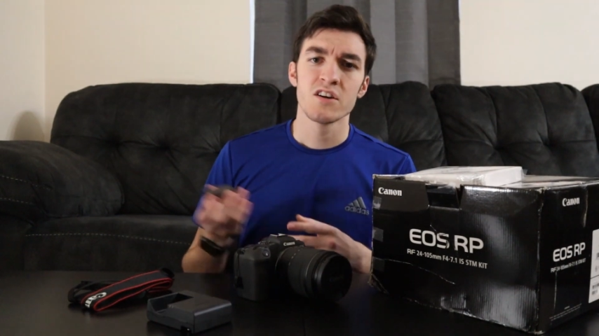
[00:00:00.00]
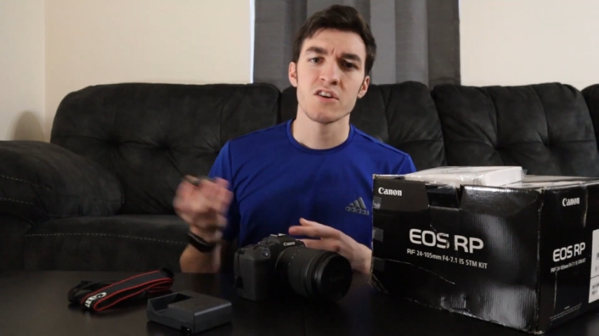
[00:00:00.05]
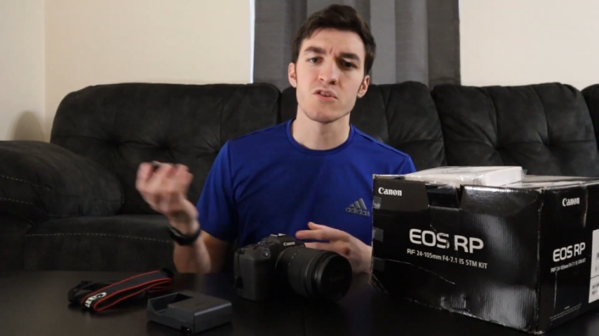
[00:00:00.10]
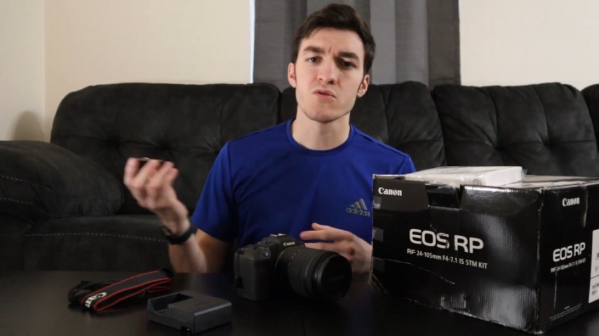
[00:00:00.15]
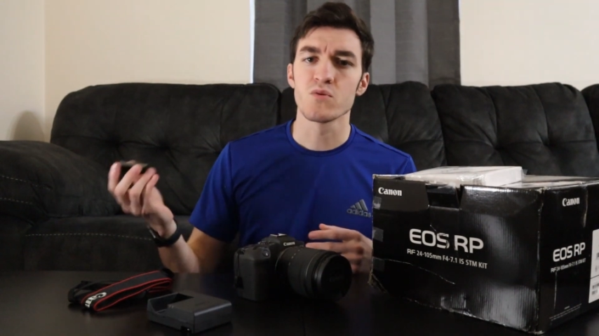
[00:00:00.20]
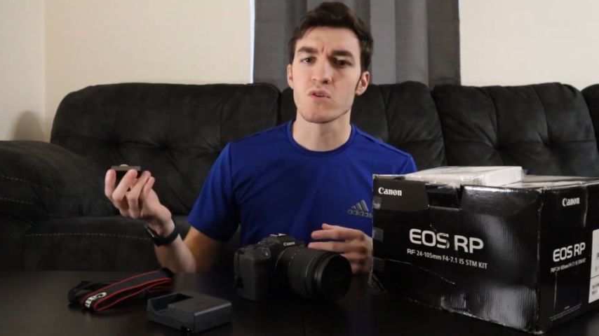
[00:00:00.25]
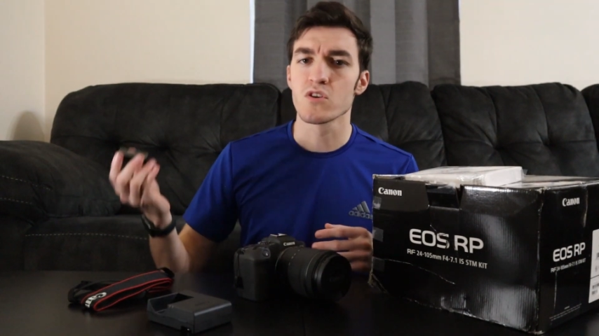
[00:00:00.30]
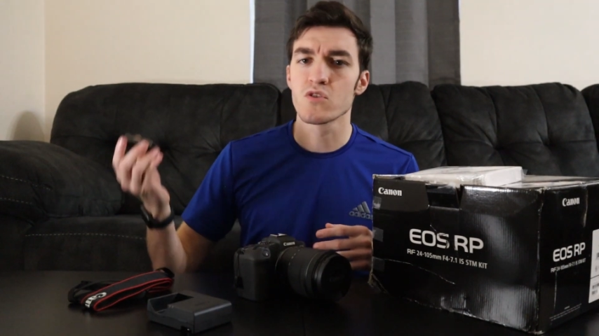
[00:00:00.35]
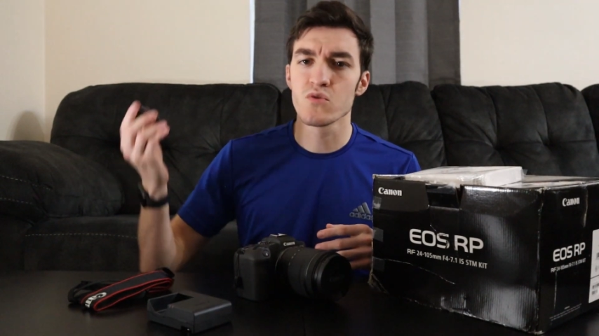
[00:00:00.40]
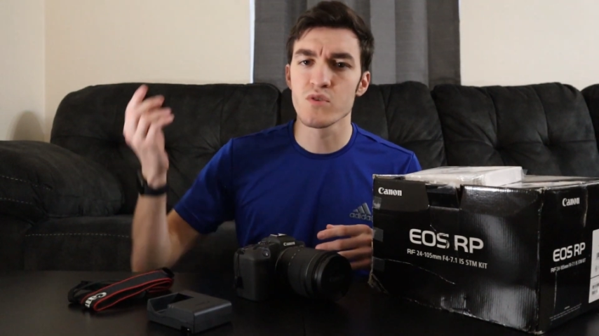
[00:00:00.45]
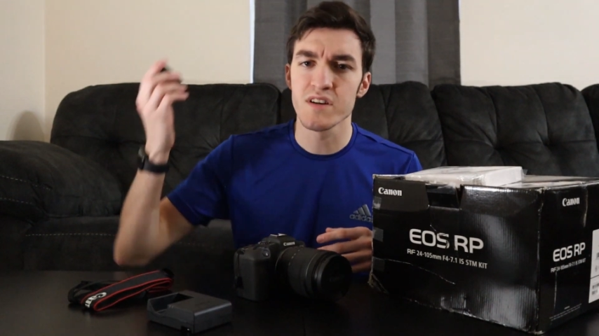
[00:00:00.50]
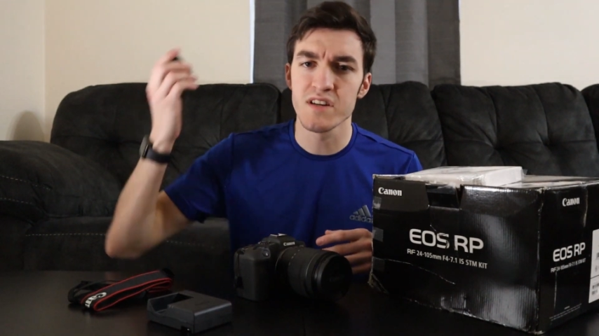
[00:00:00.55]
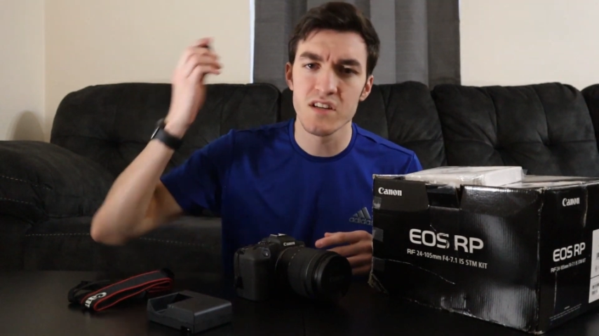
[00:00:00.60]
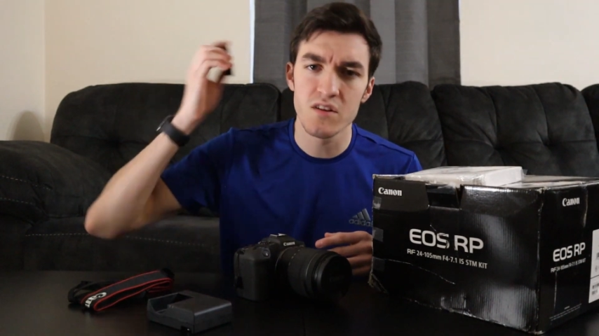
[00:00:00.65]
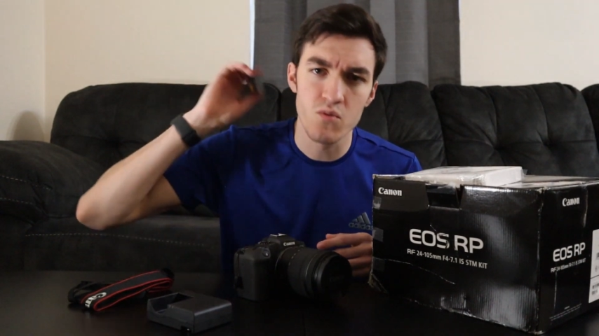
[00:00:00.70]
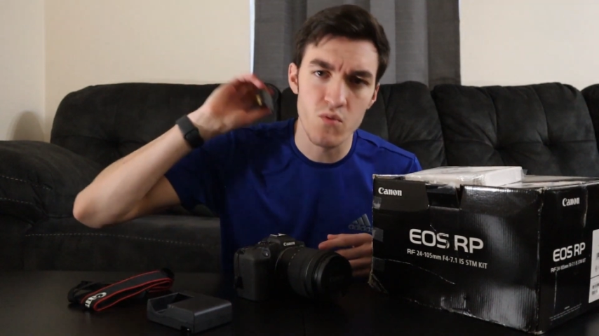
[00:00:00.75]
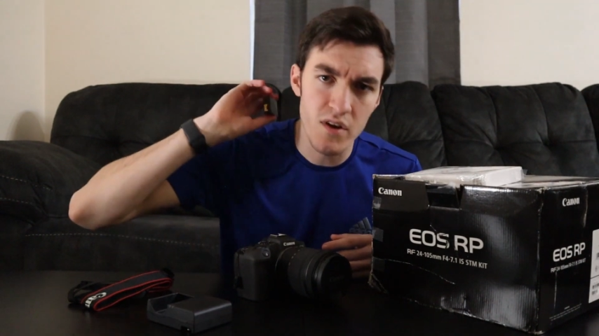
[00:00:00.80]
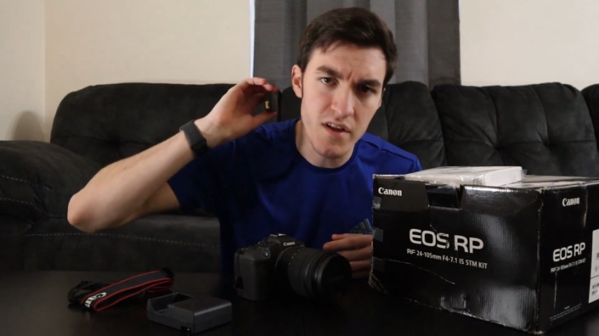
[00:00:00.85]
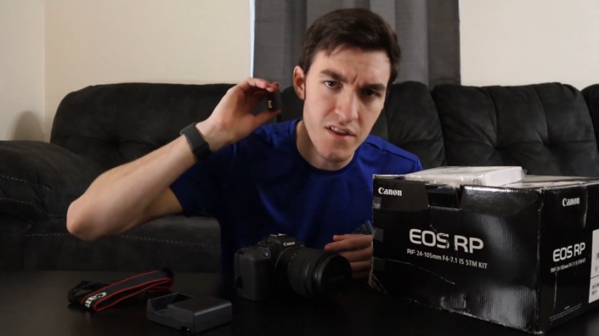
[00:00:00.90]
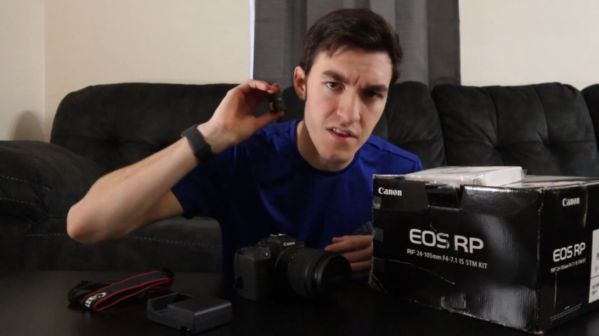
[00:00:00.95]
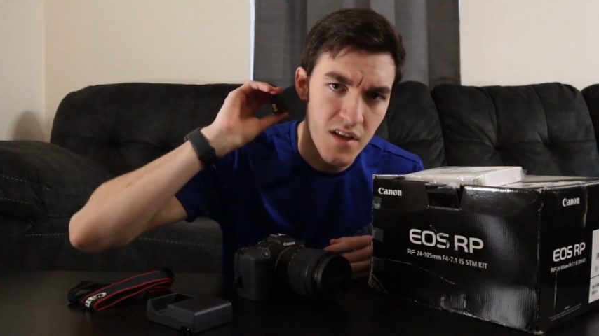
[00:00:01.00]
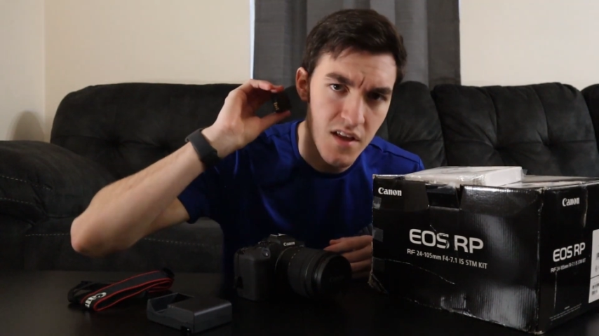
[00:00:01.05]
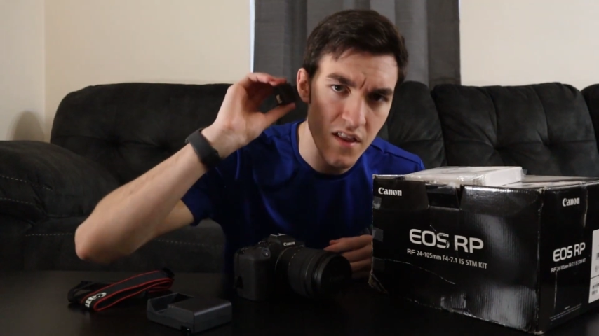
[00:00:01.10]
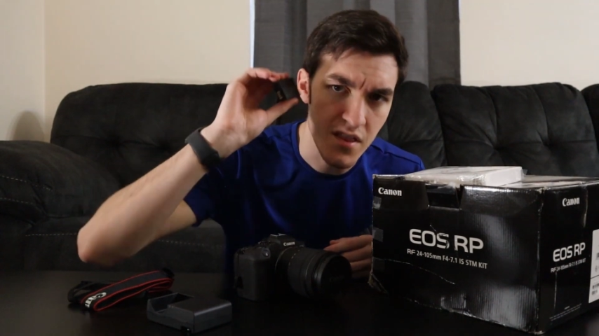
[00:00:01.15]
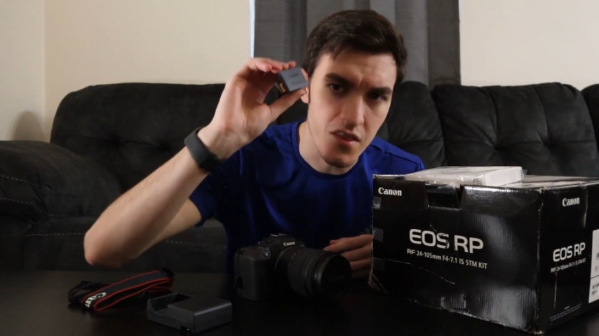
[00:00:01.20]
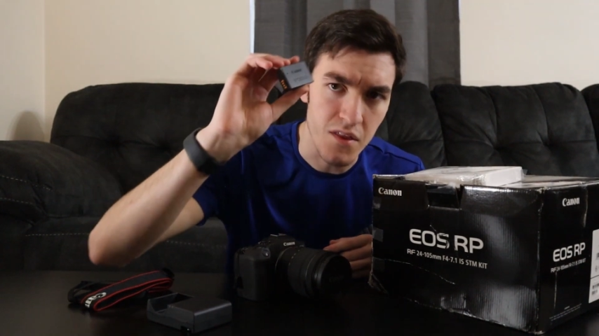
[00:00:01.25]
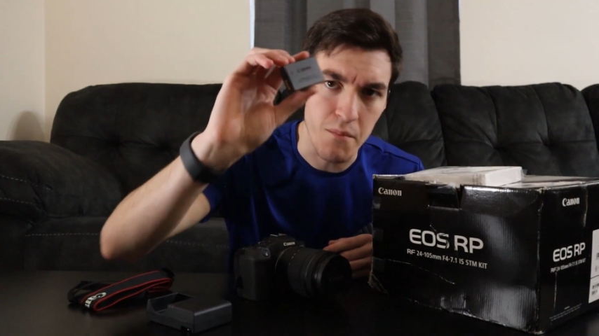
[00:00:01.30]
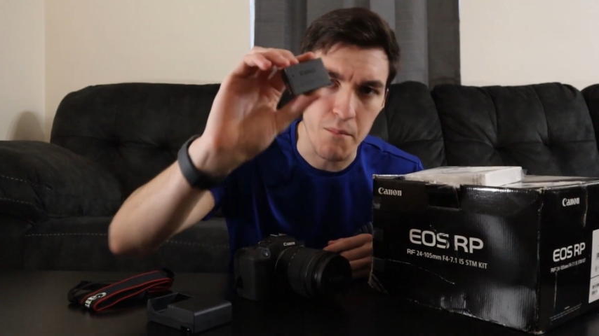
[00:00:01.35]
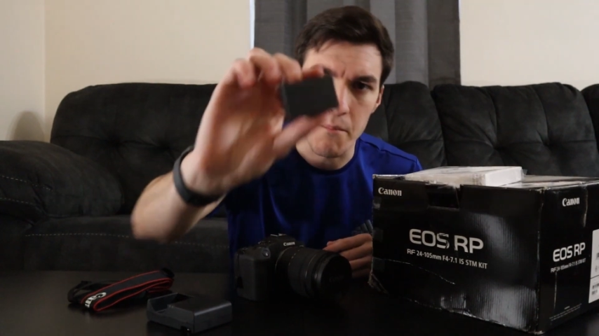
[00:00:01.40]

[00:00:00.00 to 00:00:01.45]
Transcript: you are greeted with the